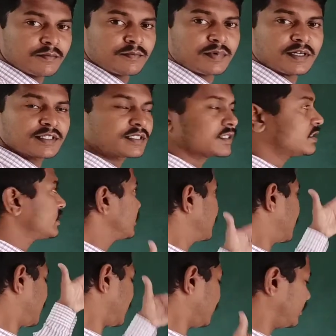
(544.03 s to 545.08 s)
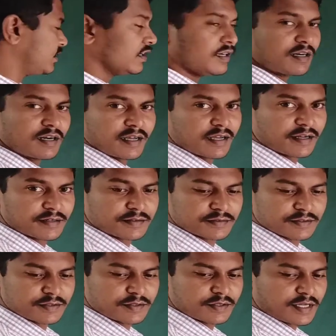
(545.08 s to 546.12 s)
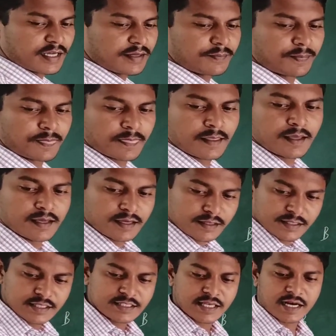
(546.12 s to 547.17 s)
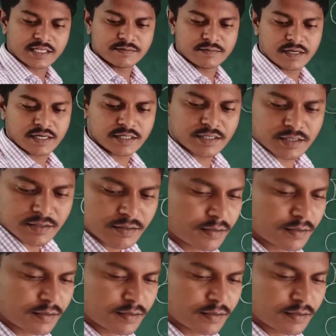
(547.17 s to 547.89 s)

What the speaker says: first or third layer. Okay. In this arrangement,